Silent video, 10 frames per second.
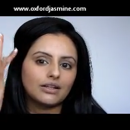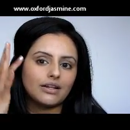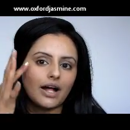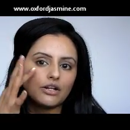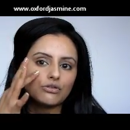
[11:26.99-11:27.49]

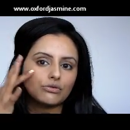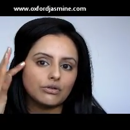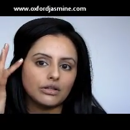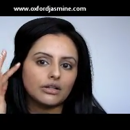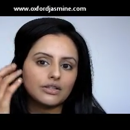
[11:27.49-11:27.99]

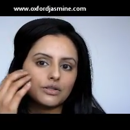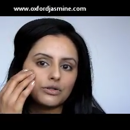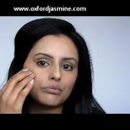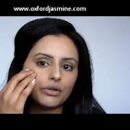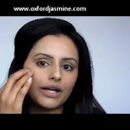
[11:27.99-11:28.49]
natural look, so
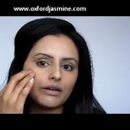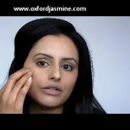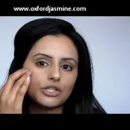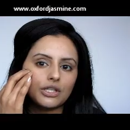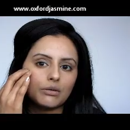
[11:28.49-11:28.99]
to bring out
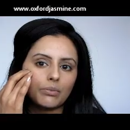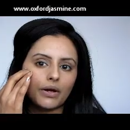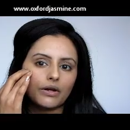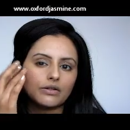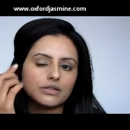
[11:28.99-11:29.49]
the
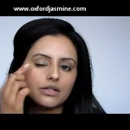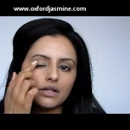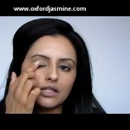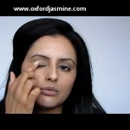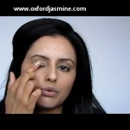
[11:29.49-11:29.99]
cheekbones,
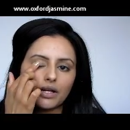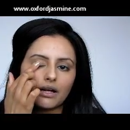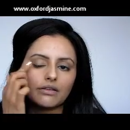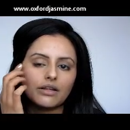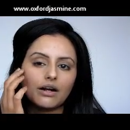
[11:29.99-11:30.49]
to bring
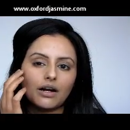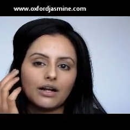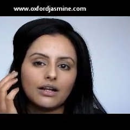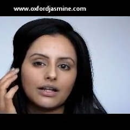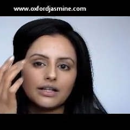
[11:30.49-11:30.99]
out the
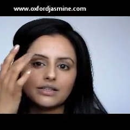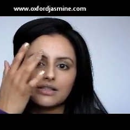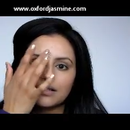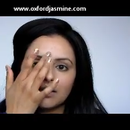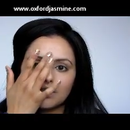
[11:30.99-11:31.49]

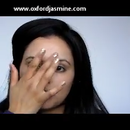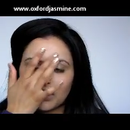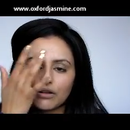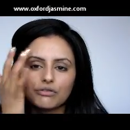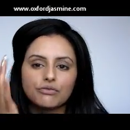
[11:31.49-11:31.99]
eyelids, to
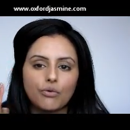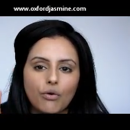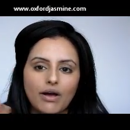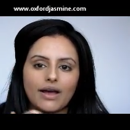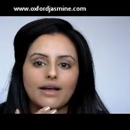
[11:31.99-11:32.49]
bring out the
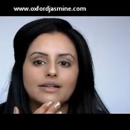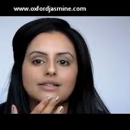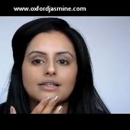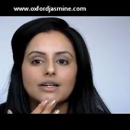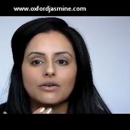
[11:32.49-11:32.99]
forehead,
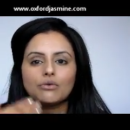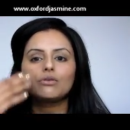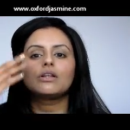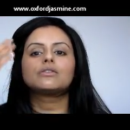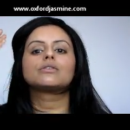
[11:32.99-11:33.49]

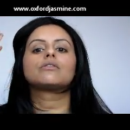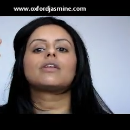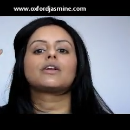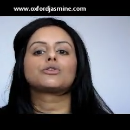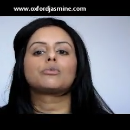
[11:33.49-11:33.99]
all those sort of
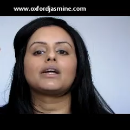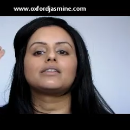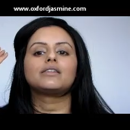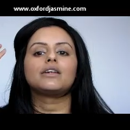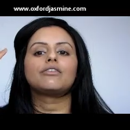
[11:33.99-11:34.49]
natural
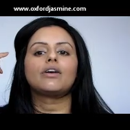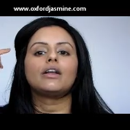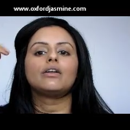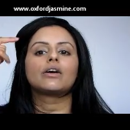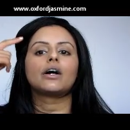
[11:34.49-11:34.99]
places that if I
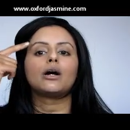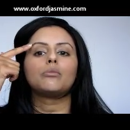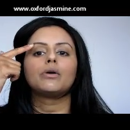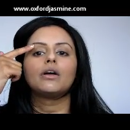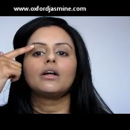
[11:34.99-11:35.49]
look
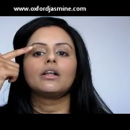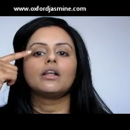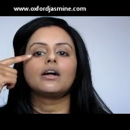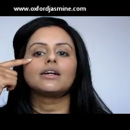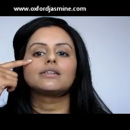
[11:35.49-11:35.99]
up,
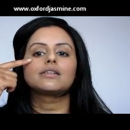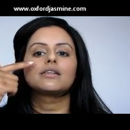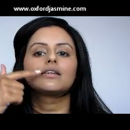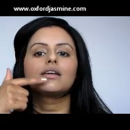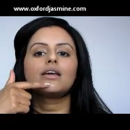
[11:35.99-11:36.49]
light
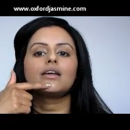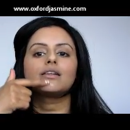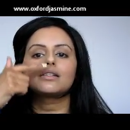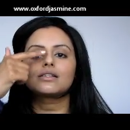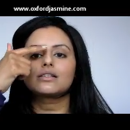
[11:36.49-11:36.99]

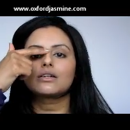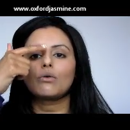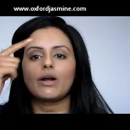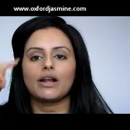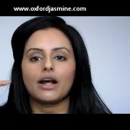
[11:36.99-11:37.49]
hits
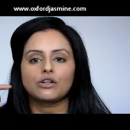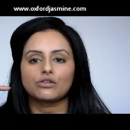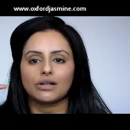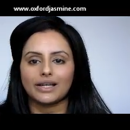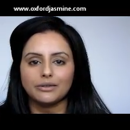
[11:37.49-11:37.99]
quite
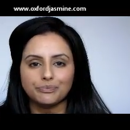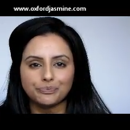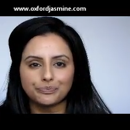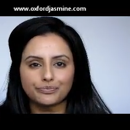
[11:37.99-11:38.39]
naturally,